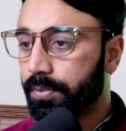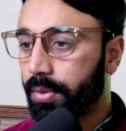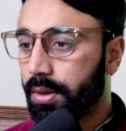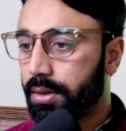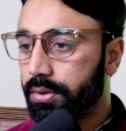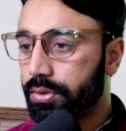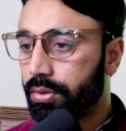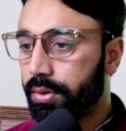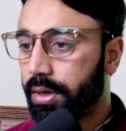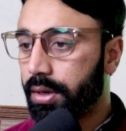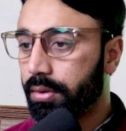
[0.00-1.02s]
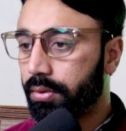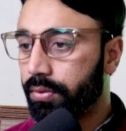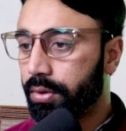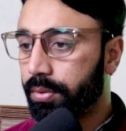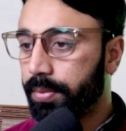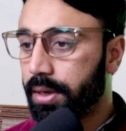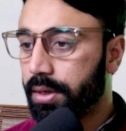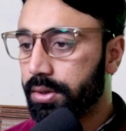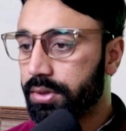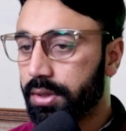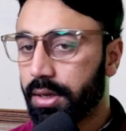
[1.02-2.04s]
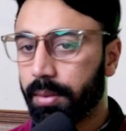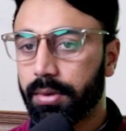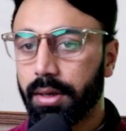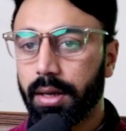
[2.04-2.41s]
sorting view page, capitalized